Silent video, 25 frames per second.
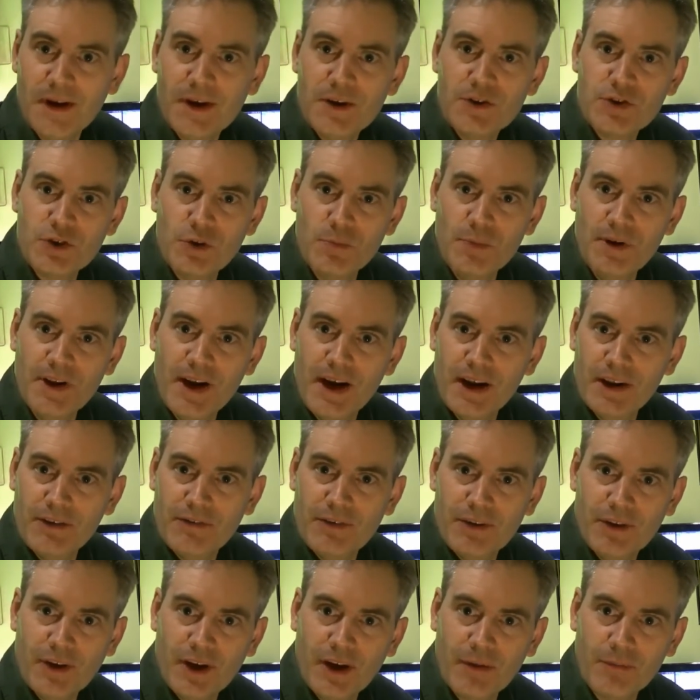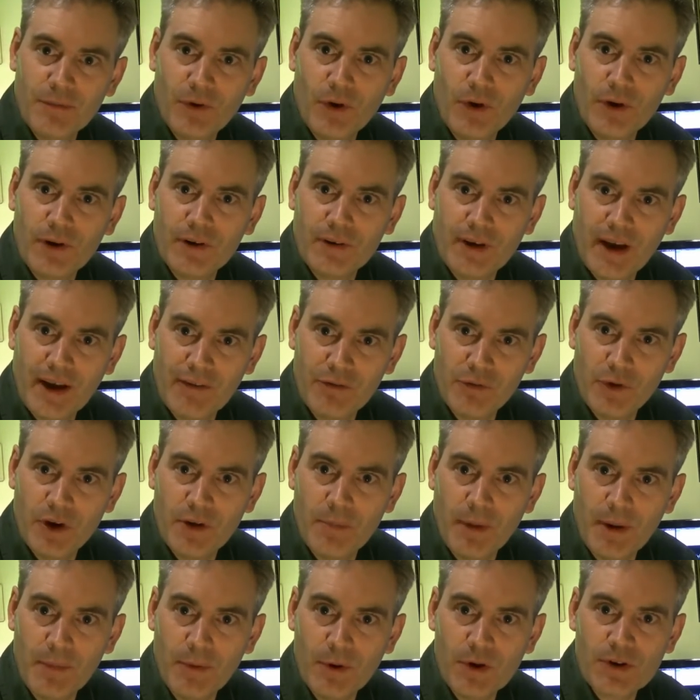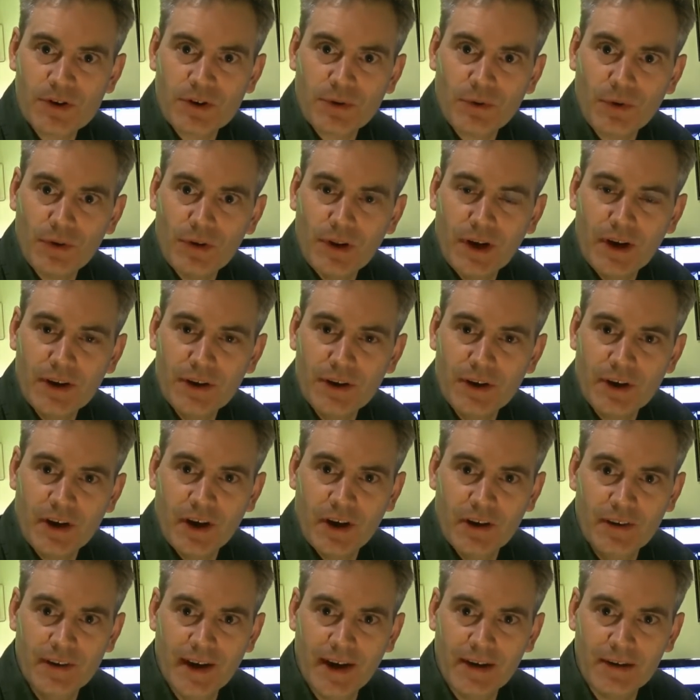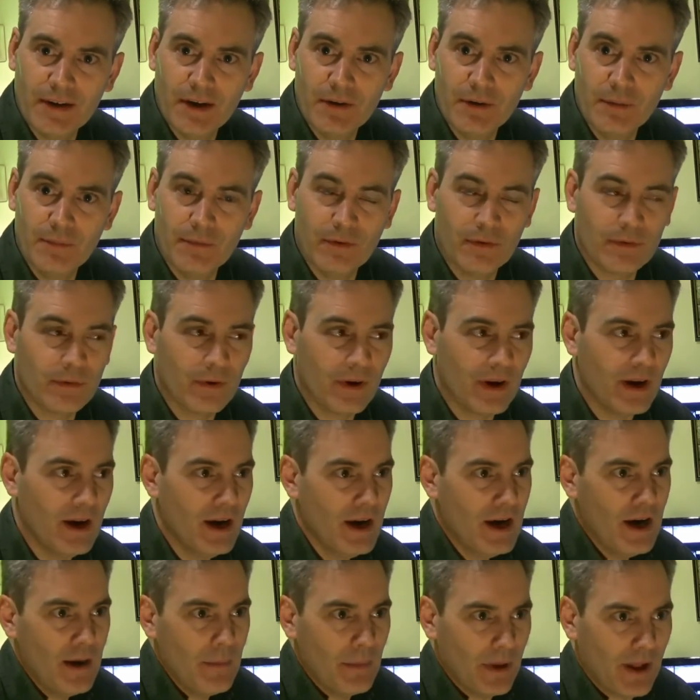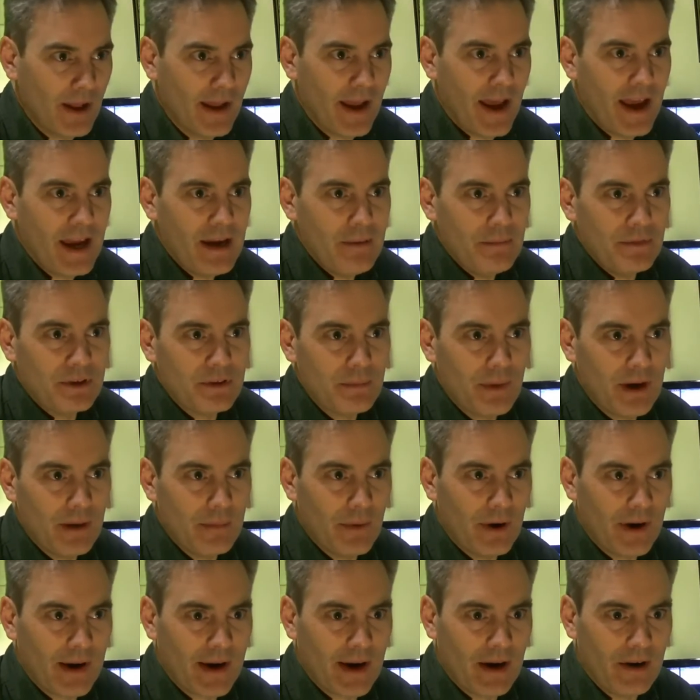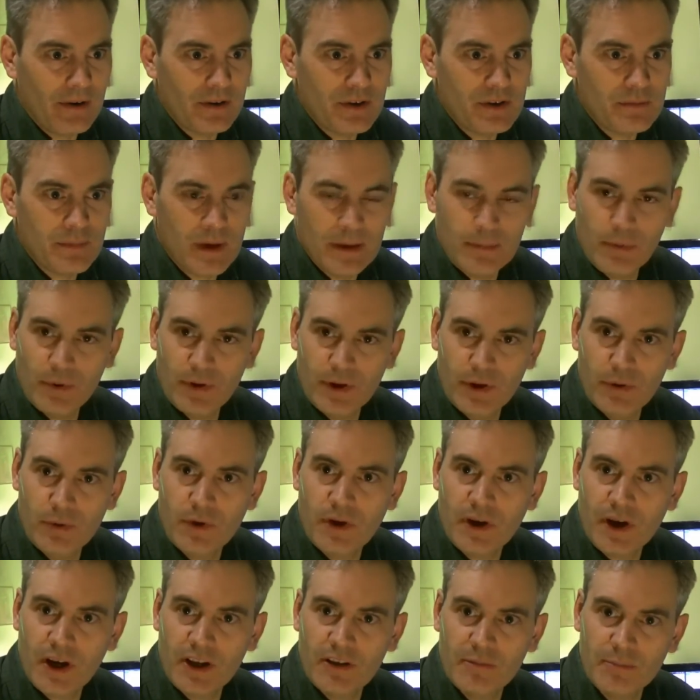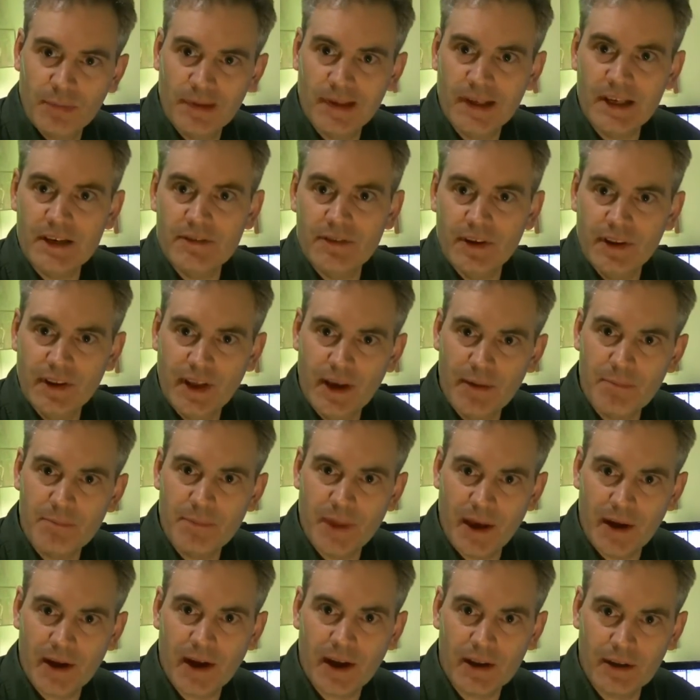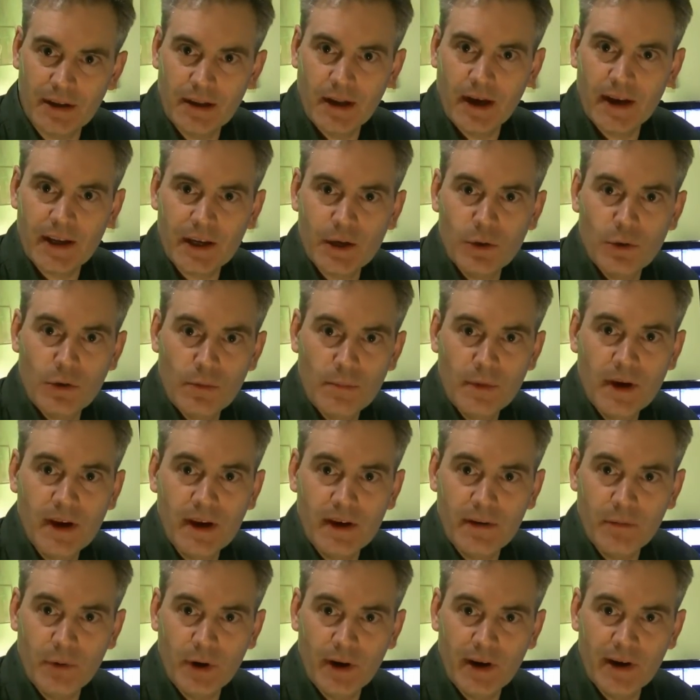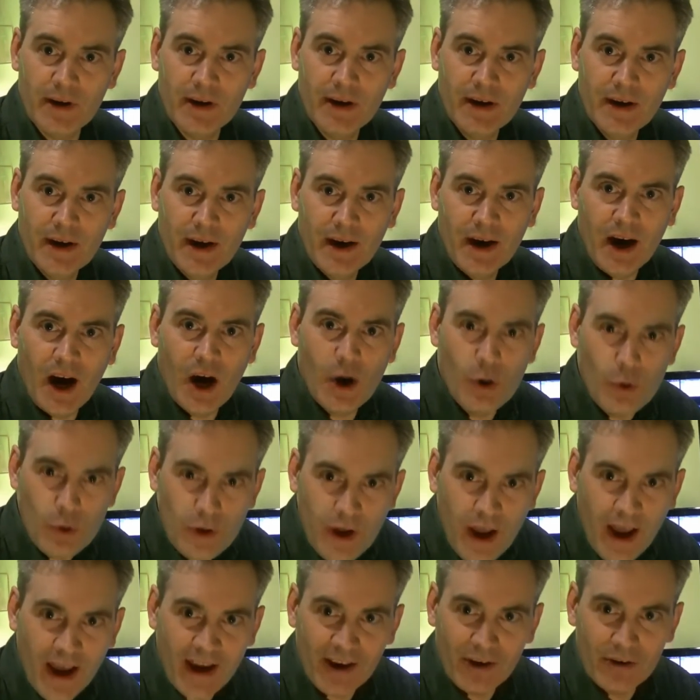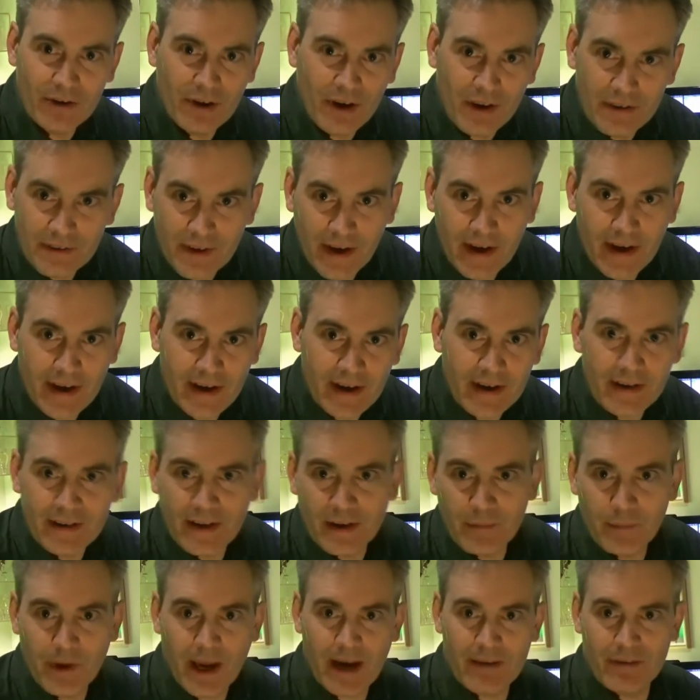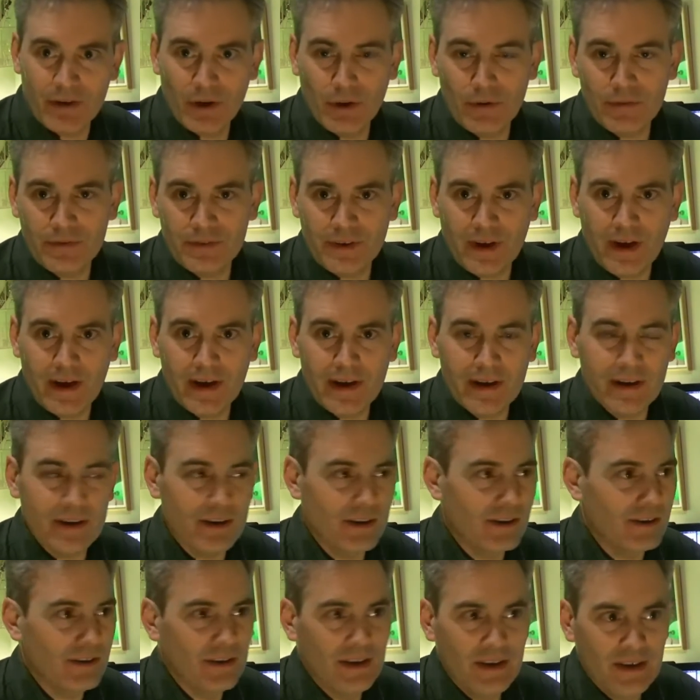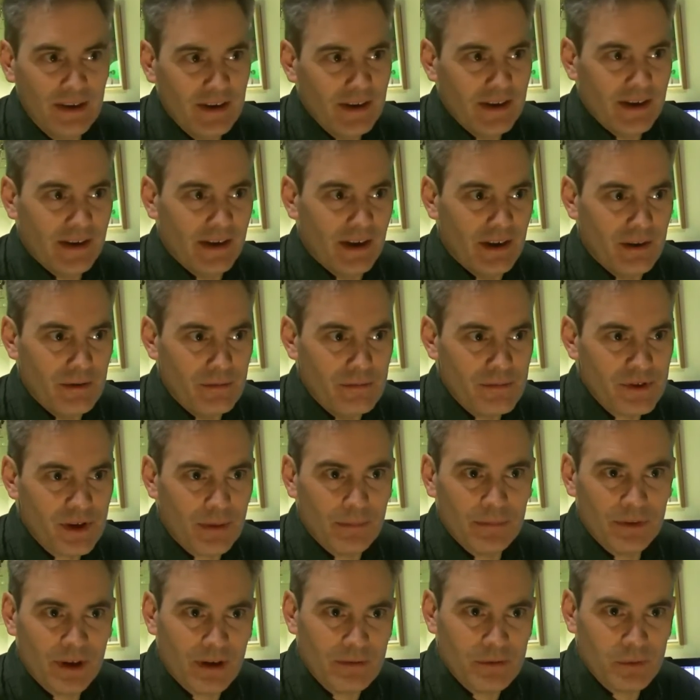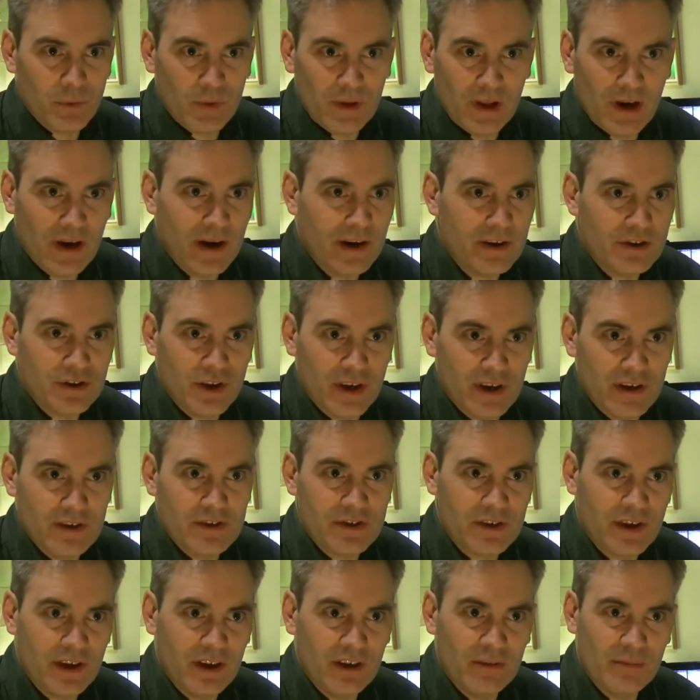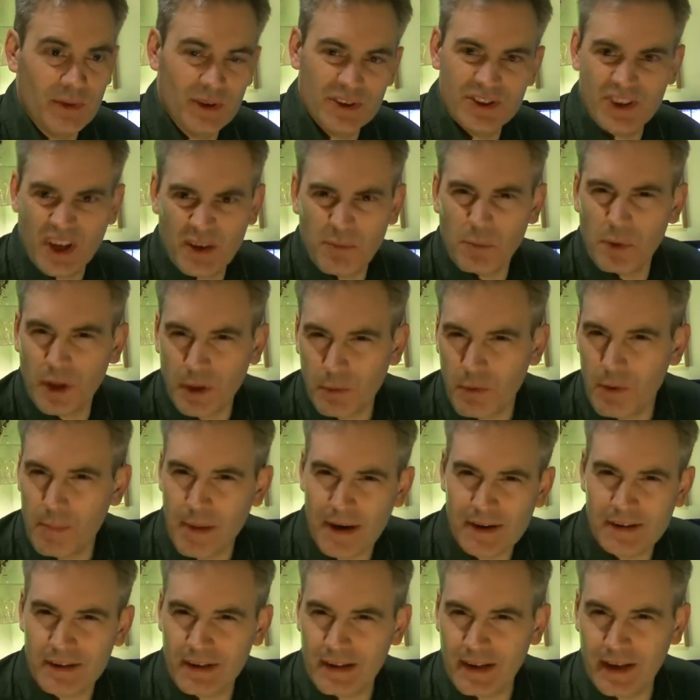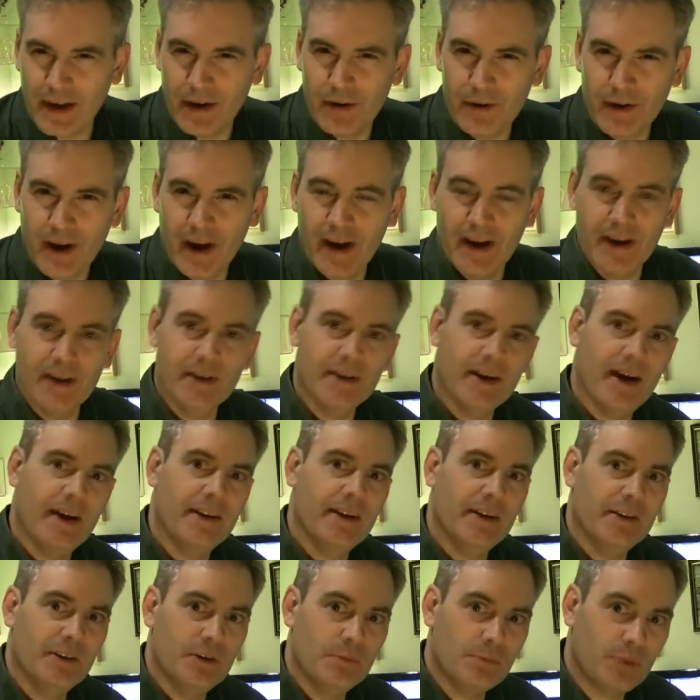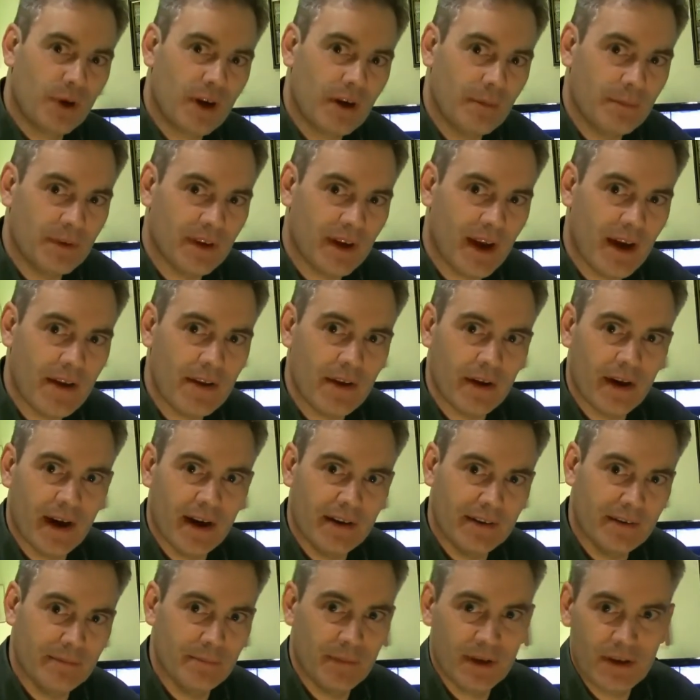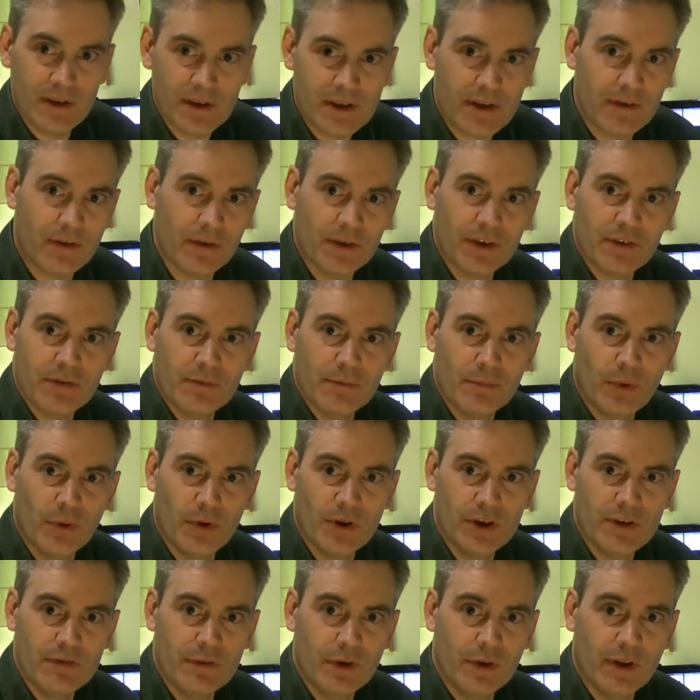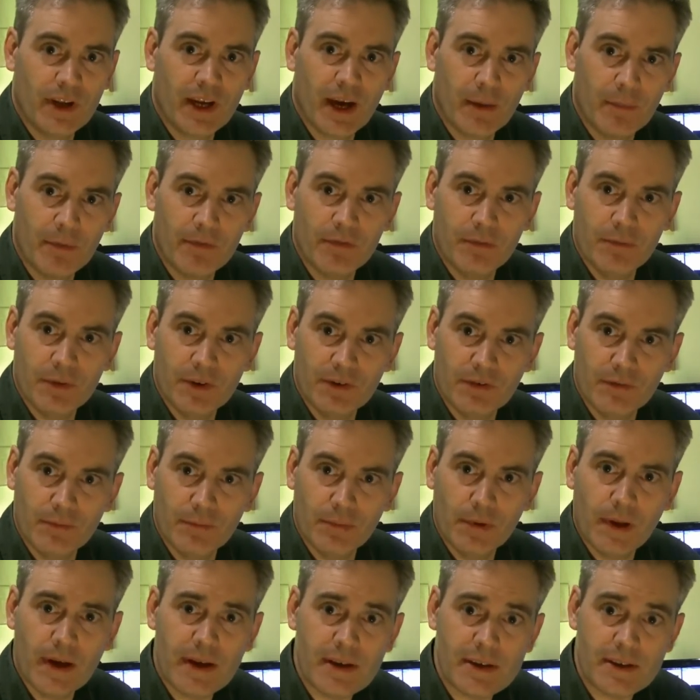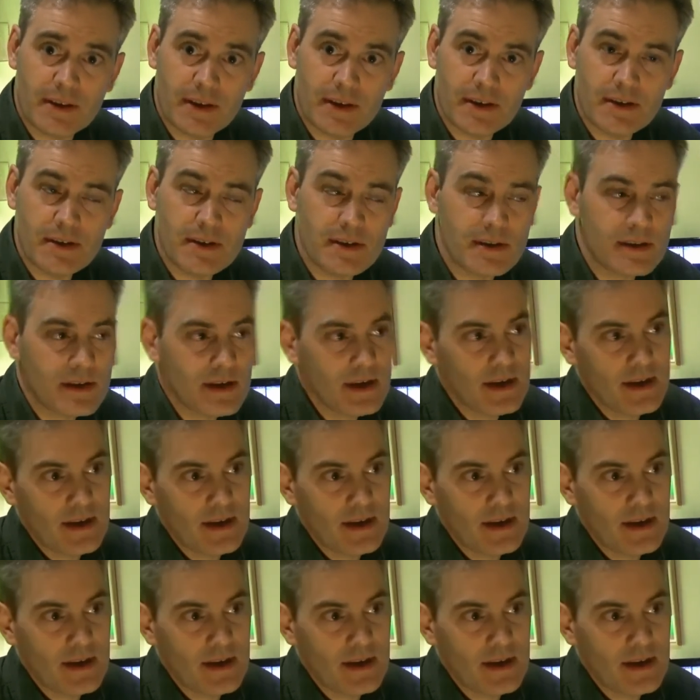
Shoot me down if you think I'm wrong. Have a read of my books, they're online, you can go and download them for free. But I aim to make my characters people that you can kind of believe in. They're kind of like you and me. We're okay on our day, and then we have an off day, and you know, sometimes we lie, cheat, steal, but generally we're basically okay. And then you bring them together, and because they've got different points of view and they're coming from different places,